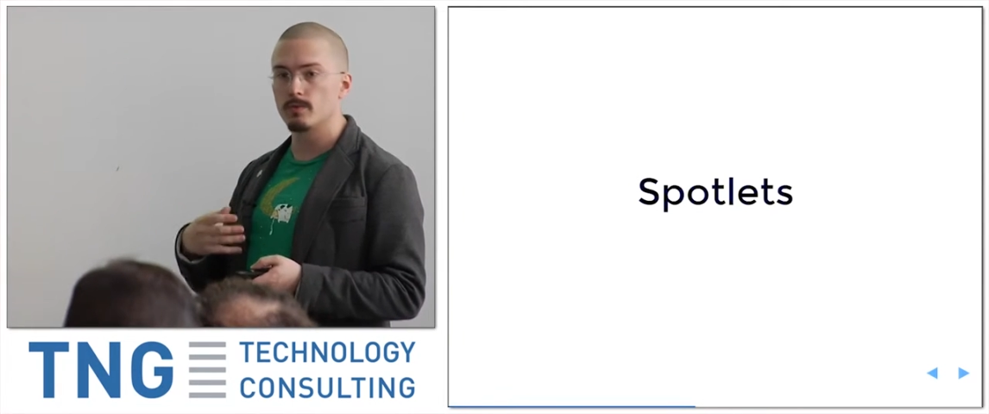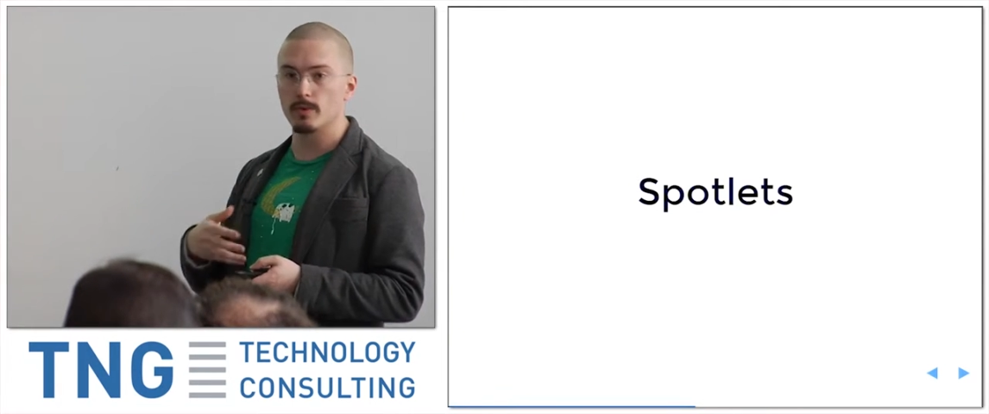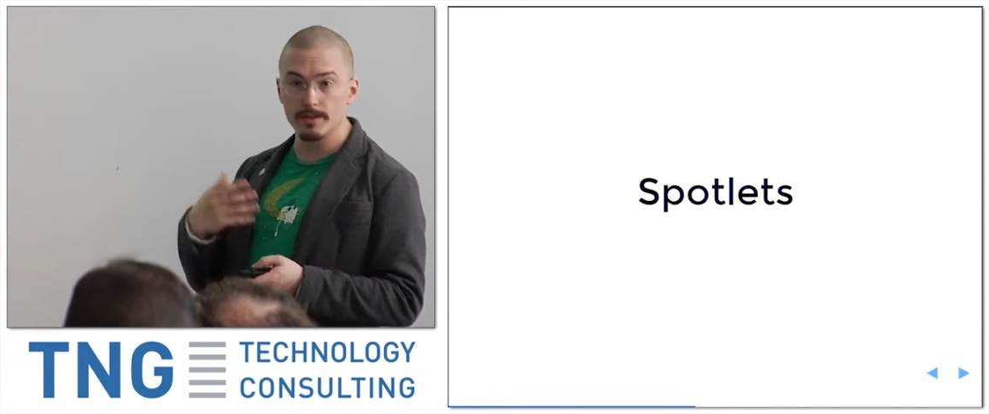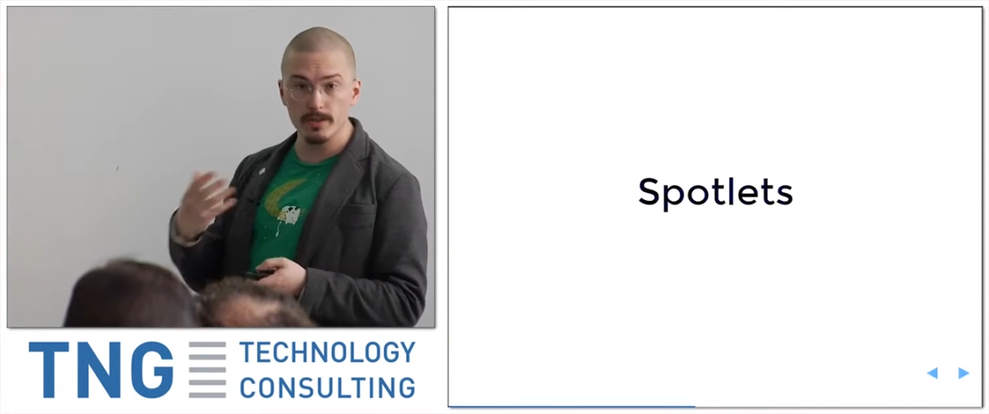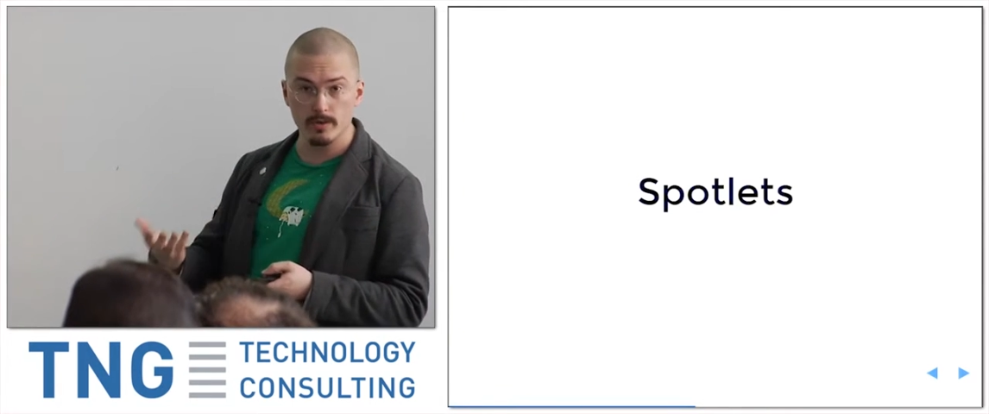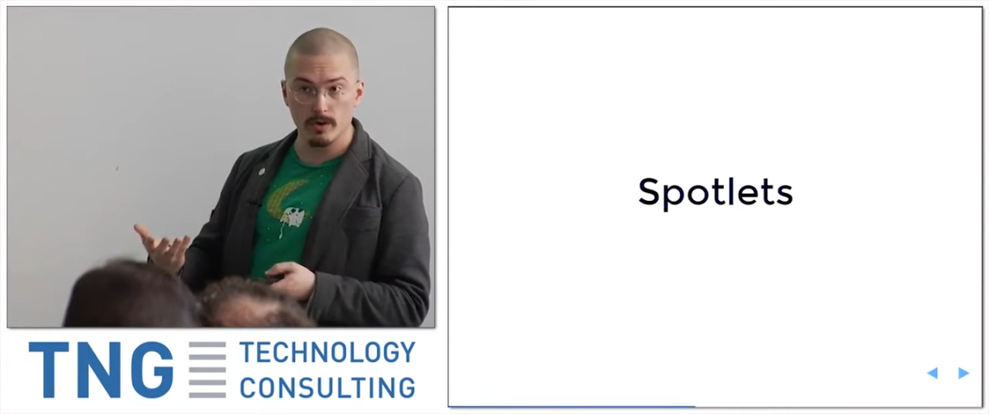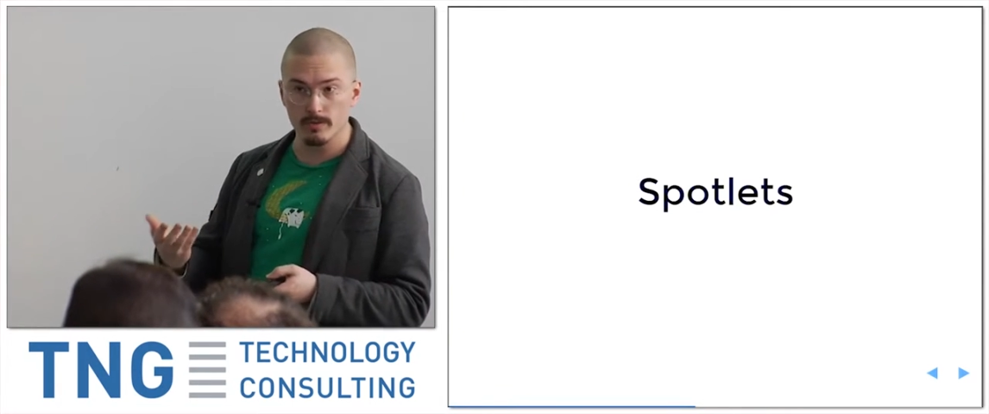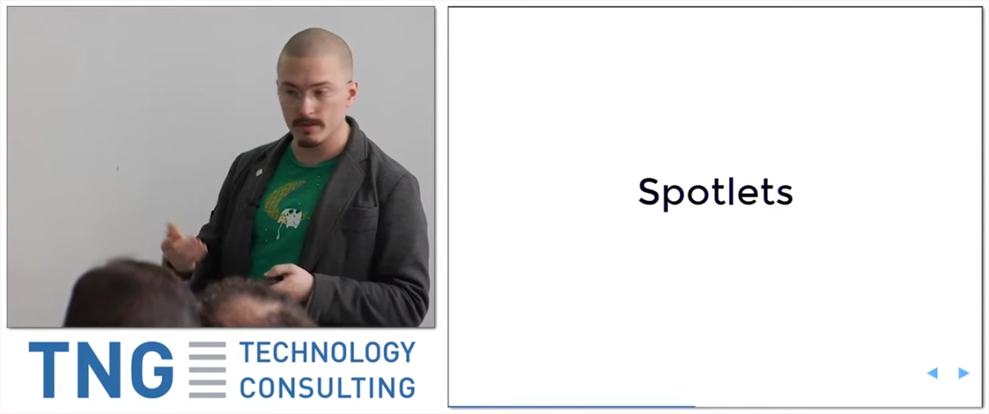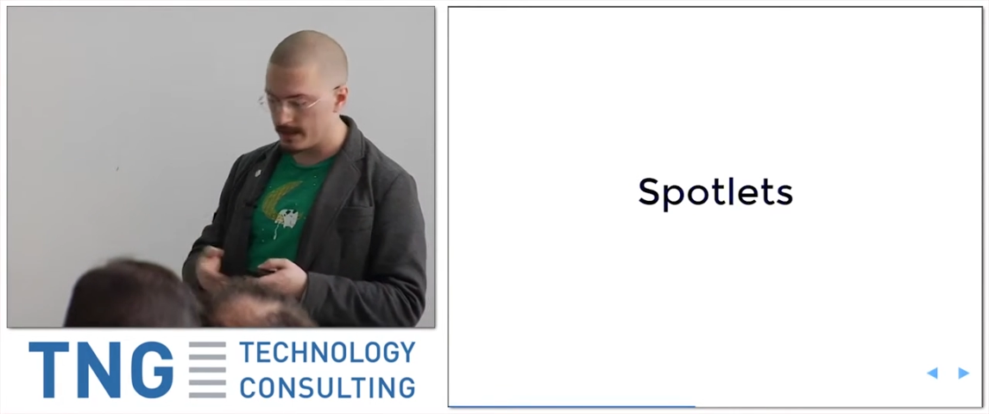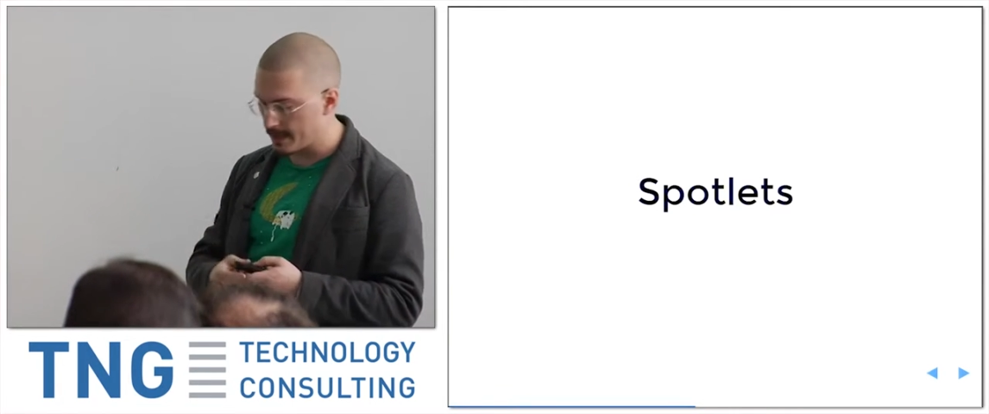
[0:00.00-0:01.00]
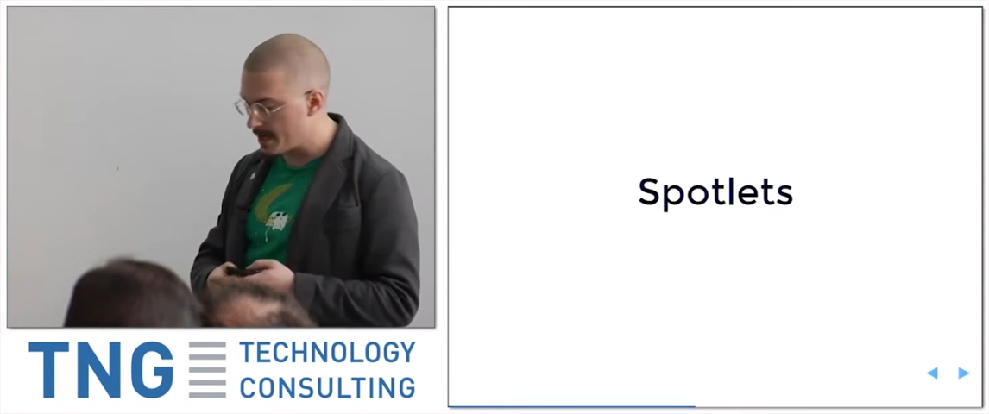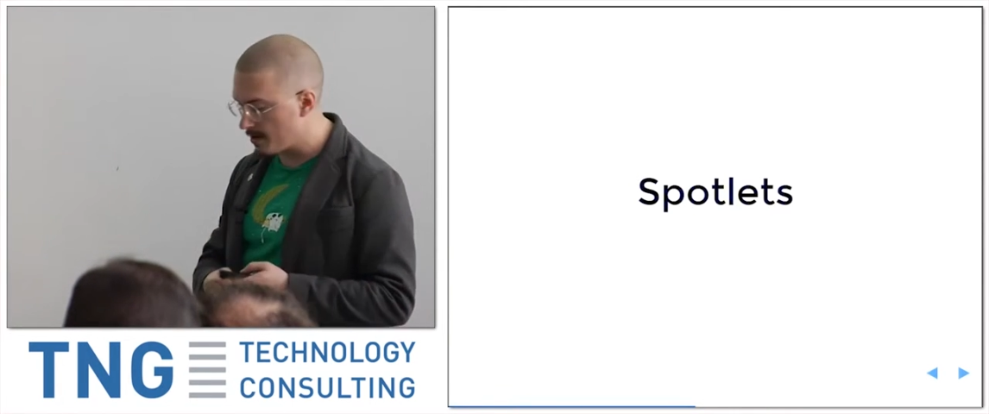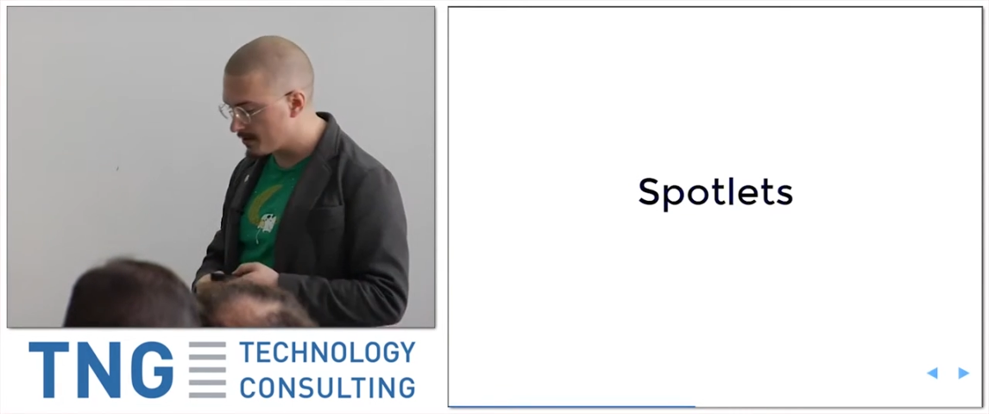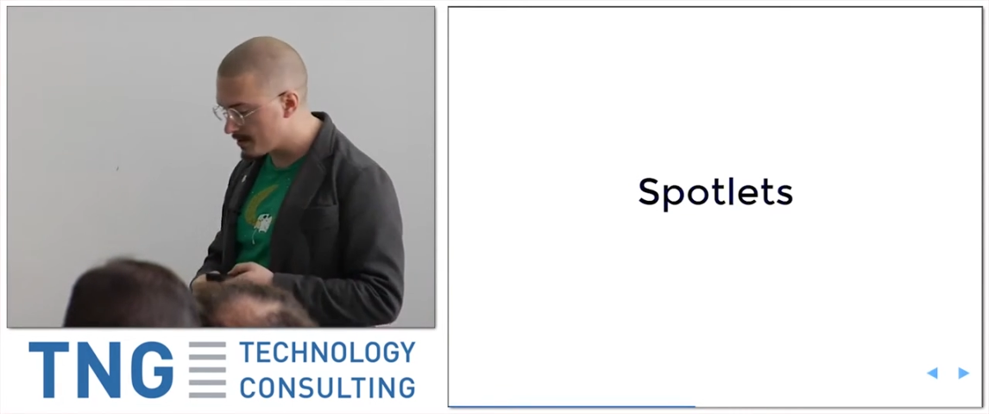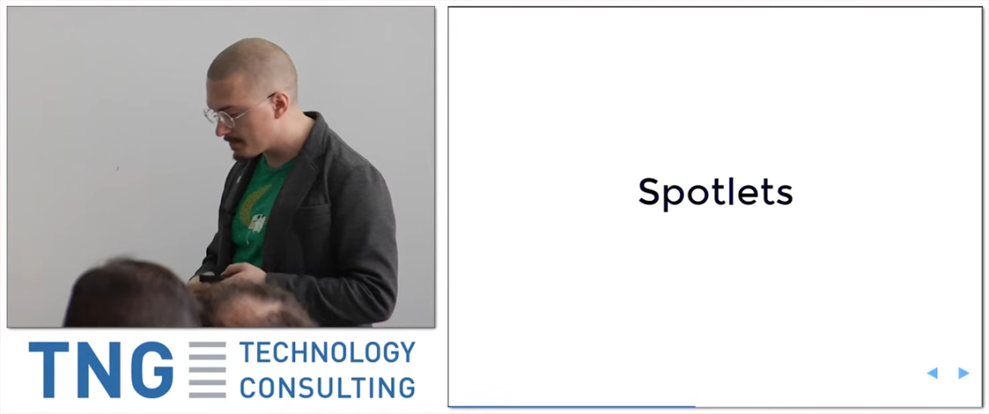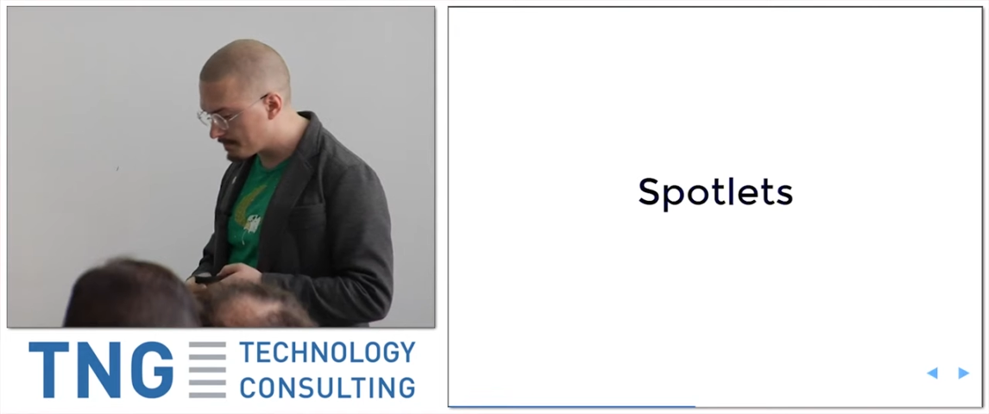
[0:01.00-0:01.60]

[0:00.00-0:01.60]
with your own account.